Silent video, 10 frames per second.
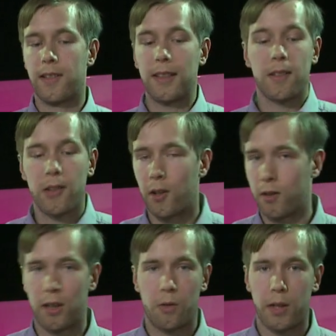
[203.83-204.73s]
It's the
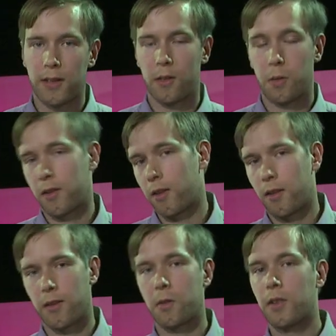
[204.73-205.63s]
internal rate of
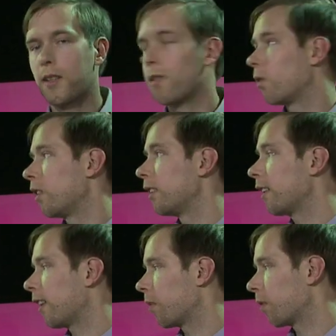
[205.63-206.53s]
return. So it's already in
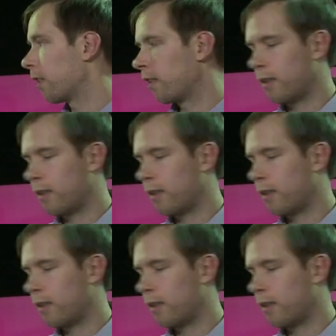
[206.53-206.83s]
the name.